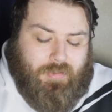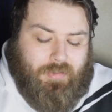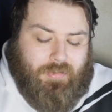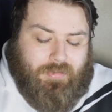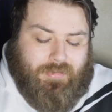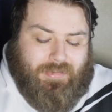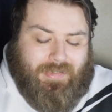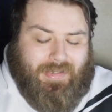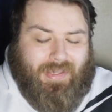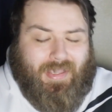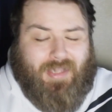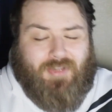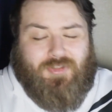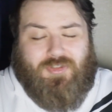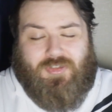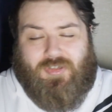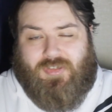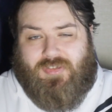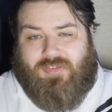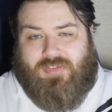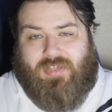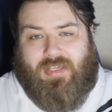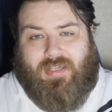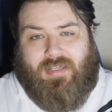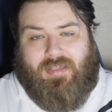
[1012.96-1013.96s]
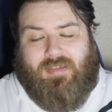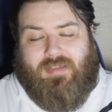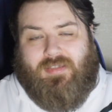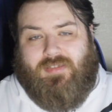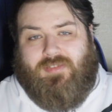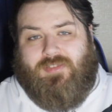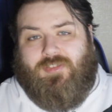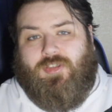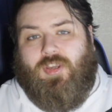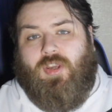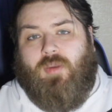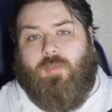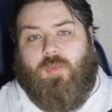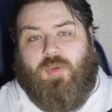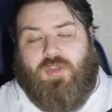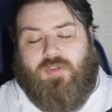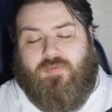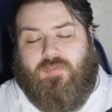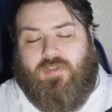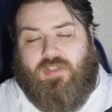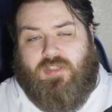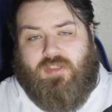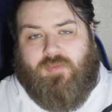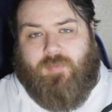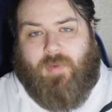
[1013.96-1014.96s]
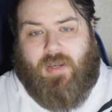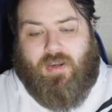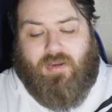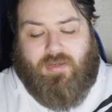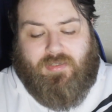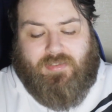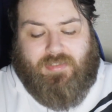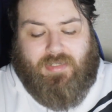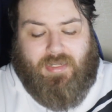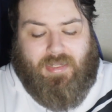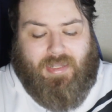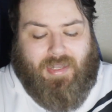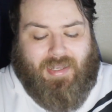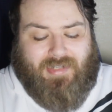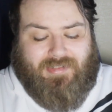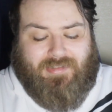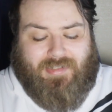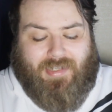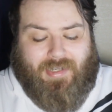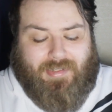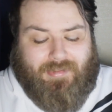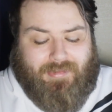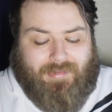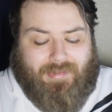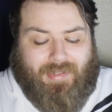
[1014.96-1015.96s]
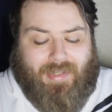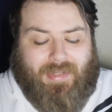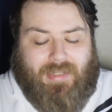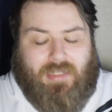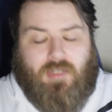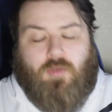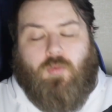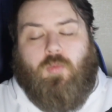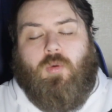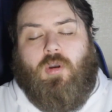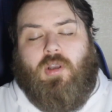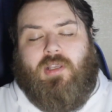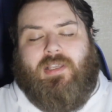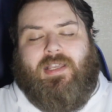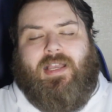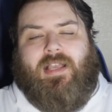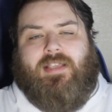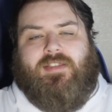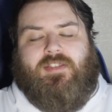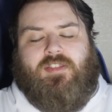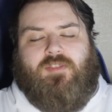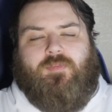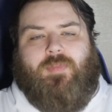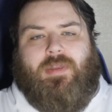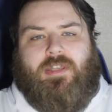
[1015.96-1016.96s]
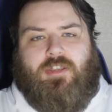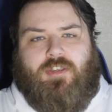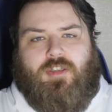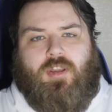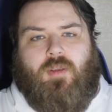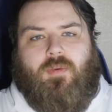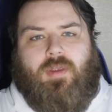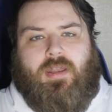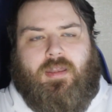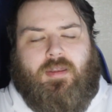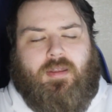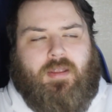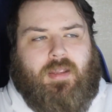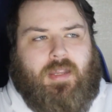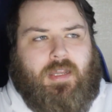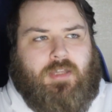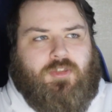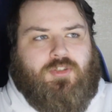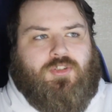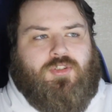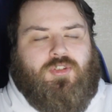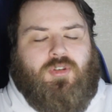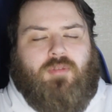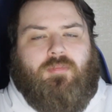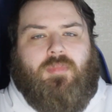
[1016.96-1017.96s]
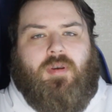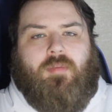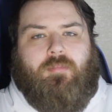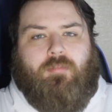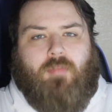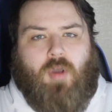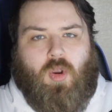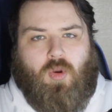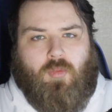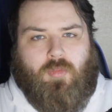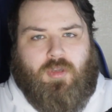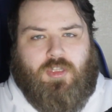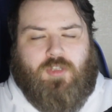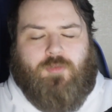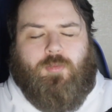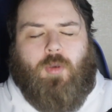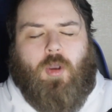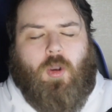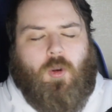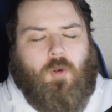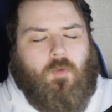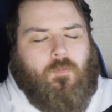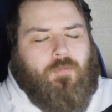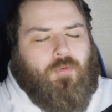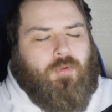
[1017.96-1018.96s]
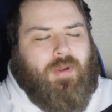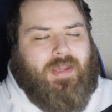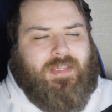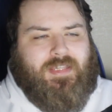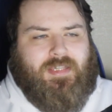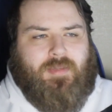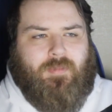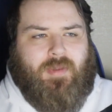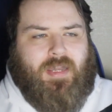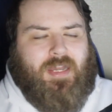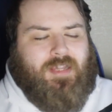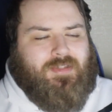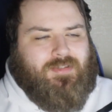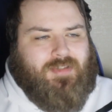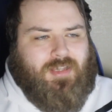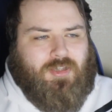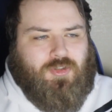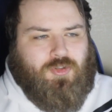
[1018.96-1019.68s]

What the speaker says: So yeah, I just think there's too much of a disparity. I like what Cass has been doing in some moments, but over 80 minutes, they're